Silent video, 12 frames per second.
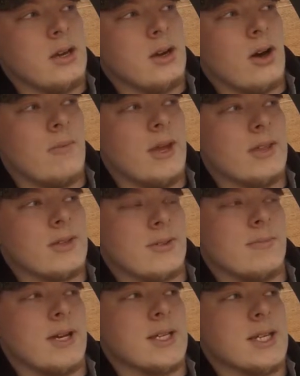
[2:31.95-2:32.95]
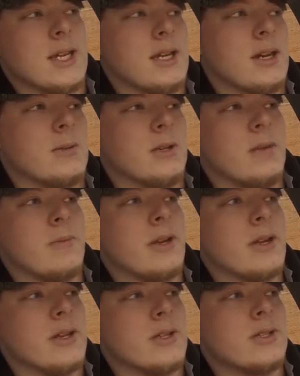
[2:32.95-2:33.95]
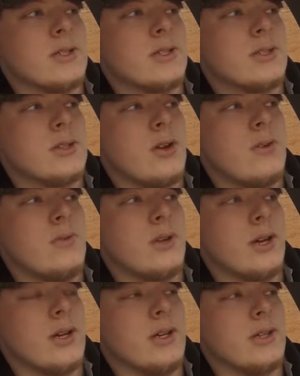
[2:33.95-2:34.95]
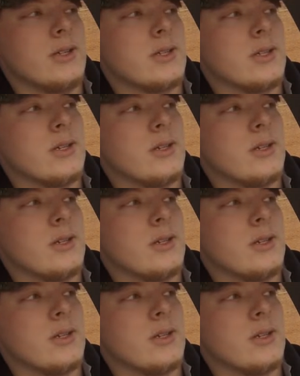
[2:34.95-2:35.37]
Oh man, there's a Mustang coming up and it is so nice.